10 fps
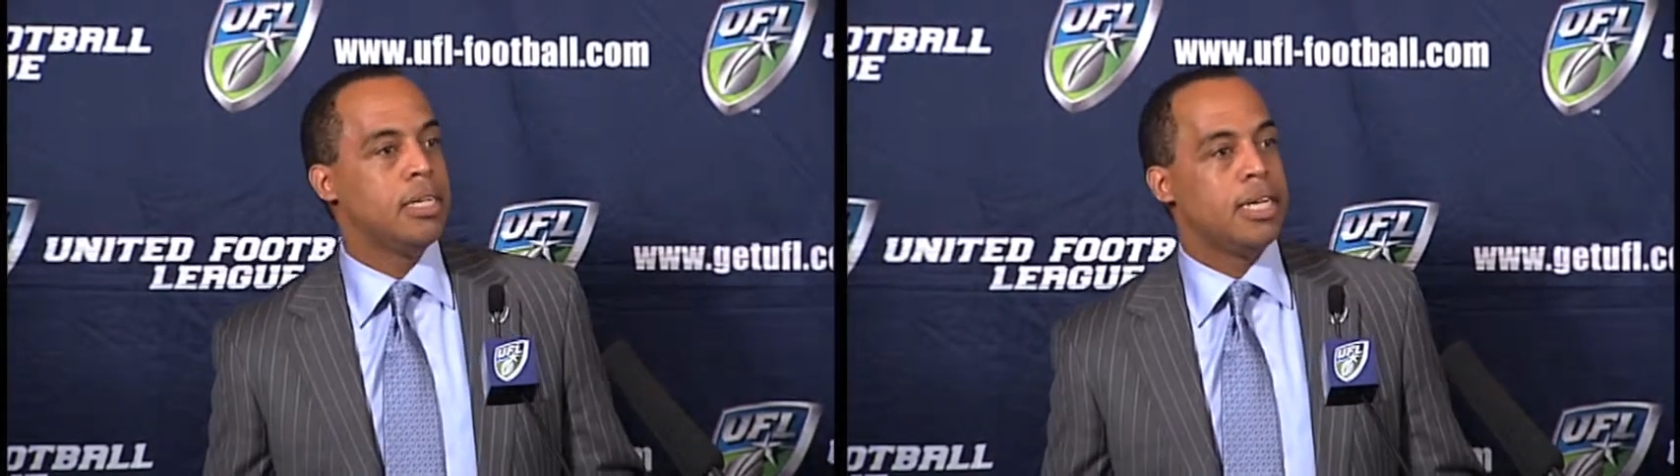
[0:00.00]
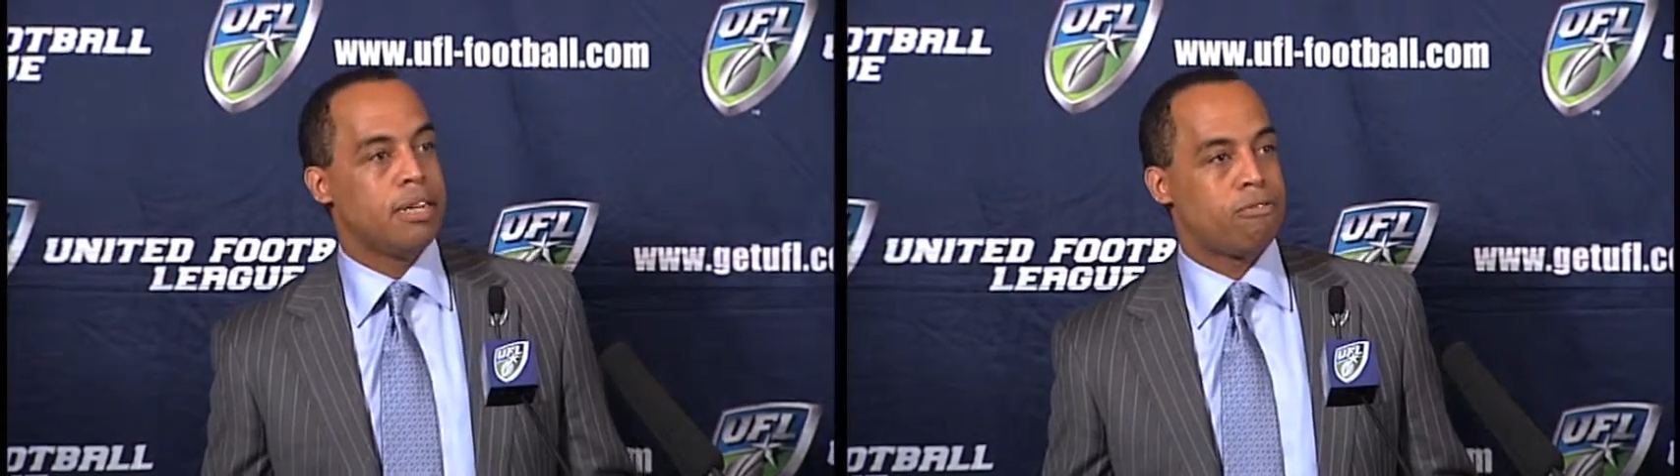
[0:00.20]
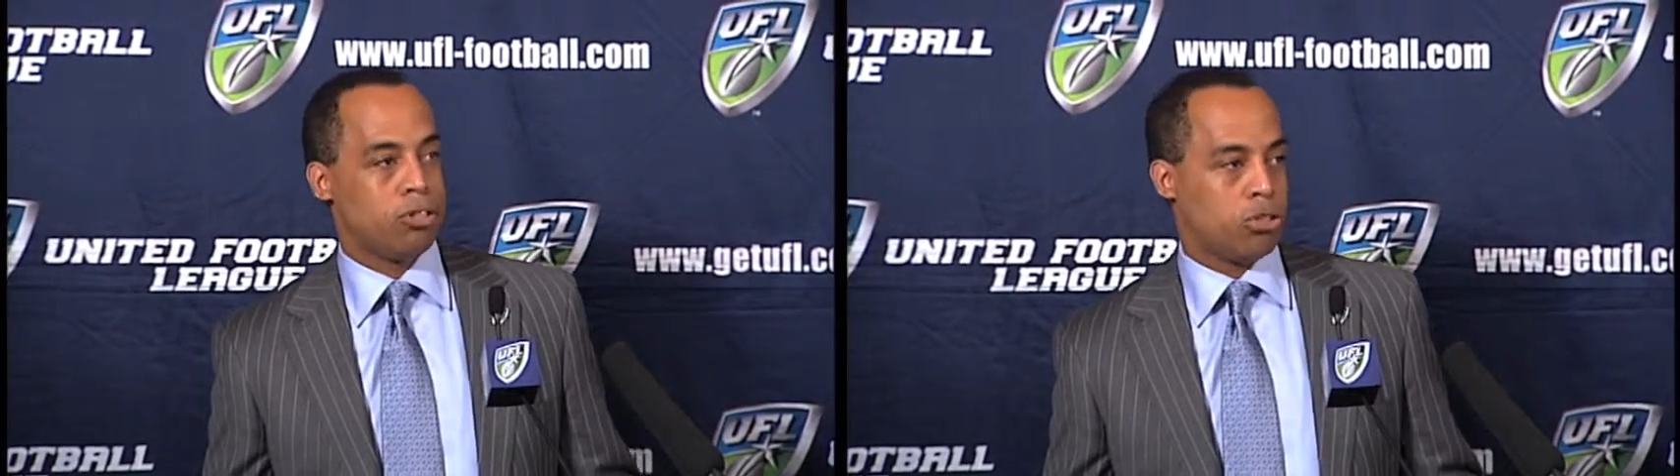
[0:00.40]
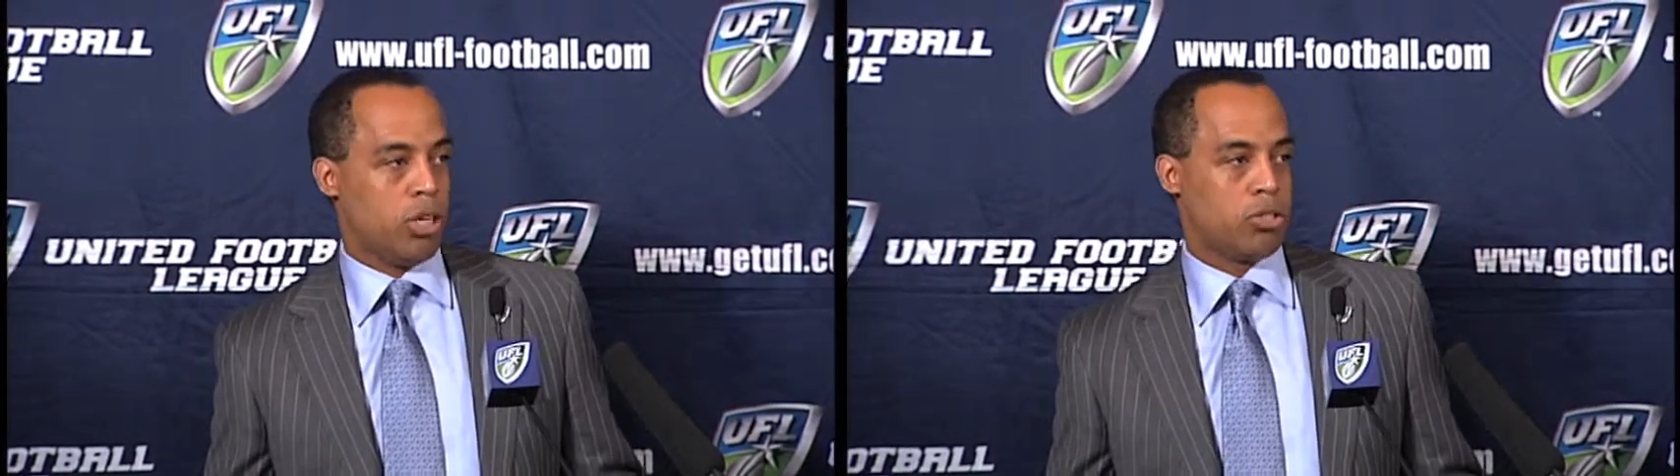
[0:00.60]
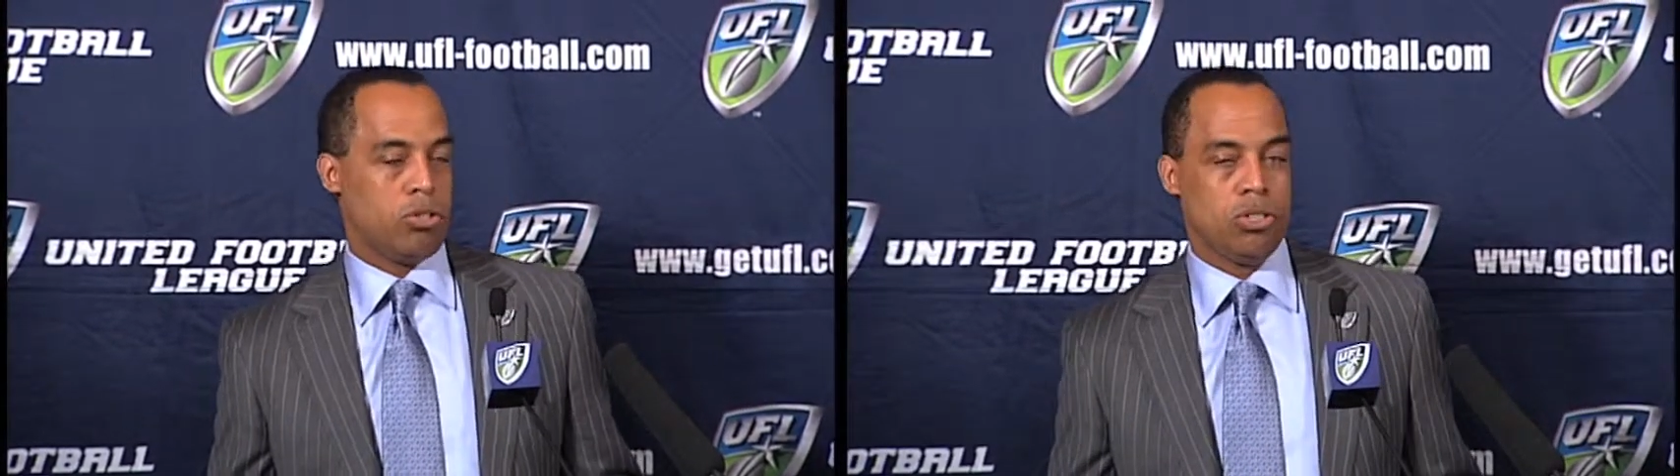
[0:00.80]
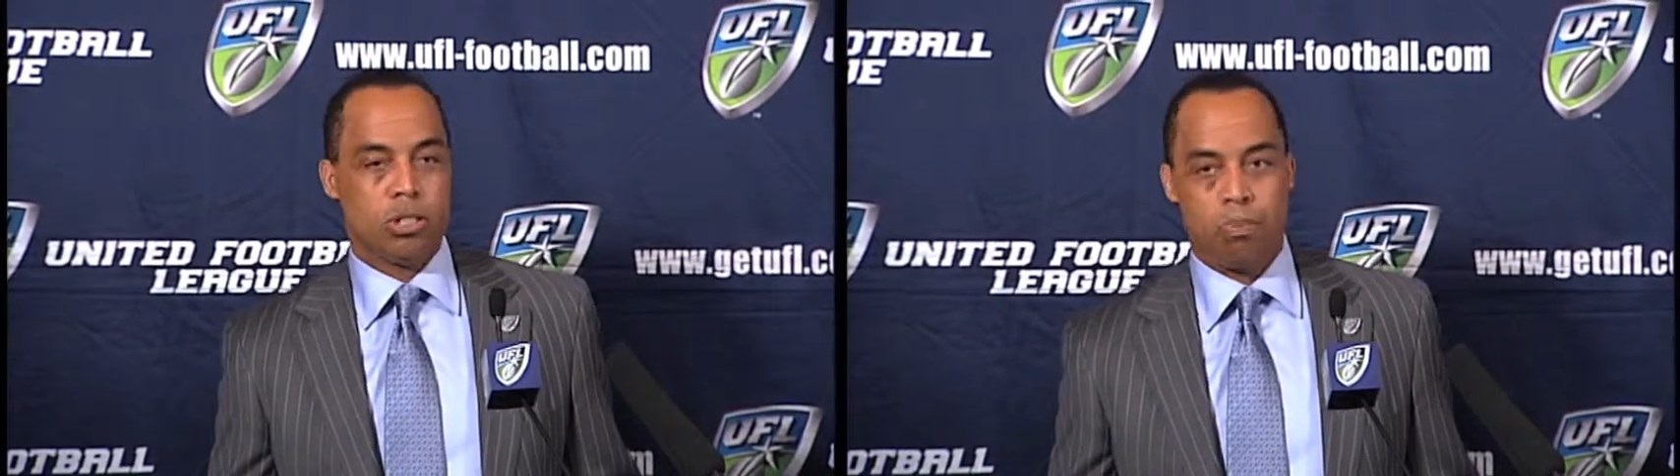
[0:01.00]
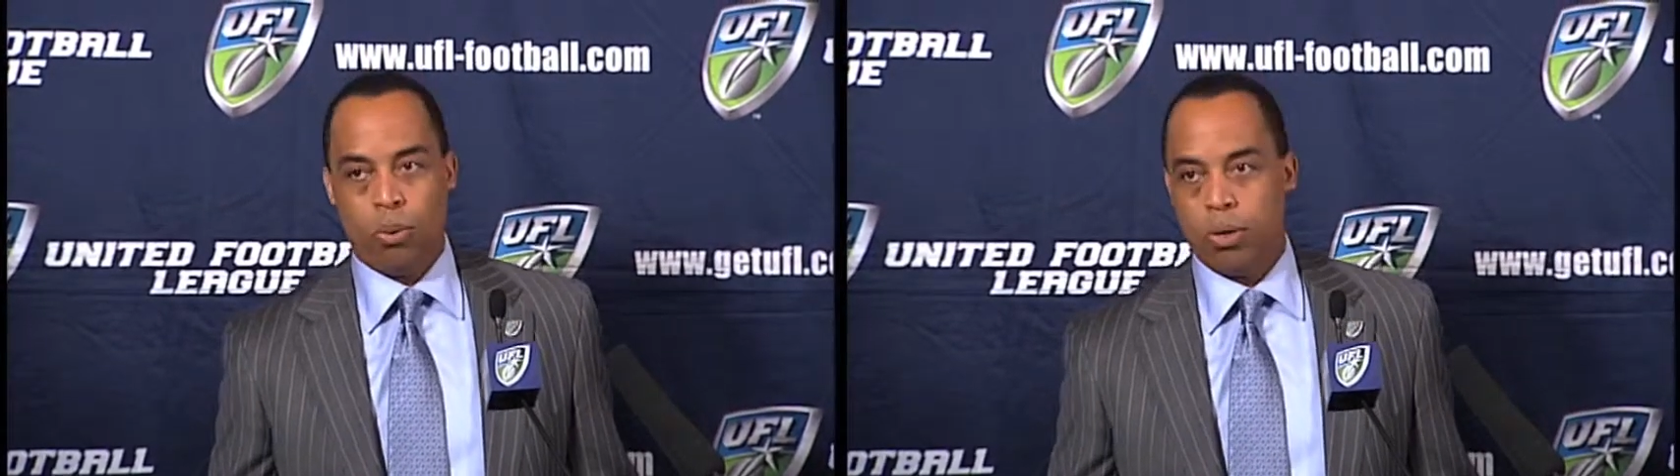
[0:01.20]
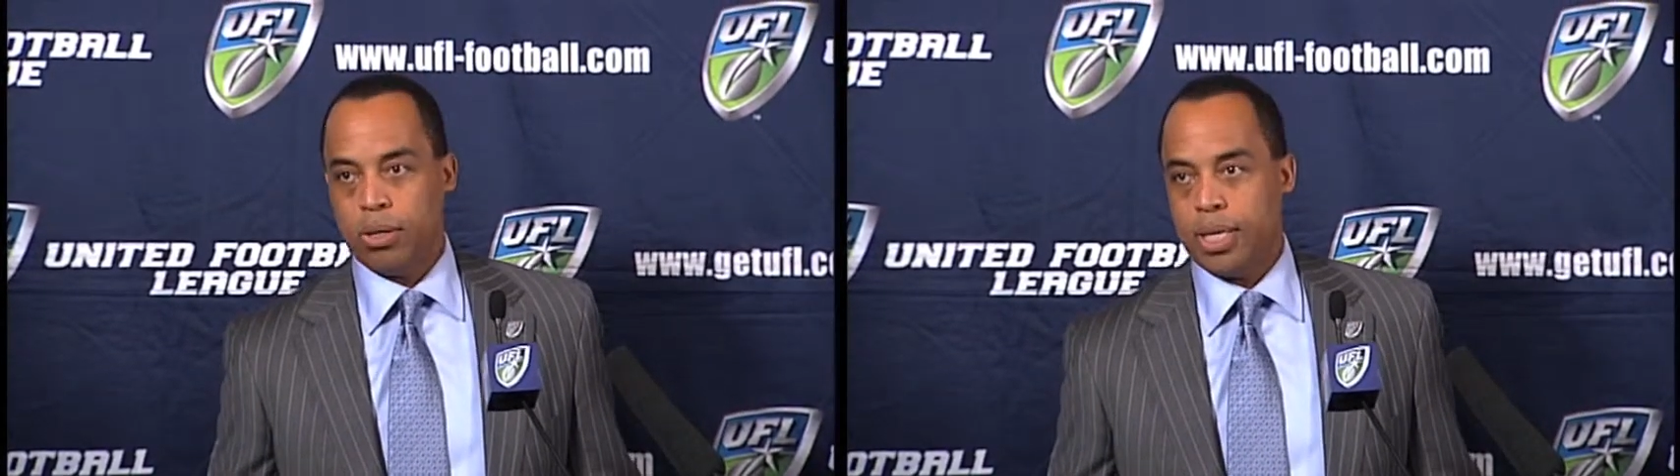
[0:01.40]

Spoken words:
infrastructure to support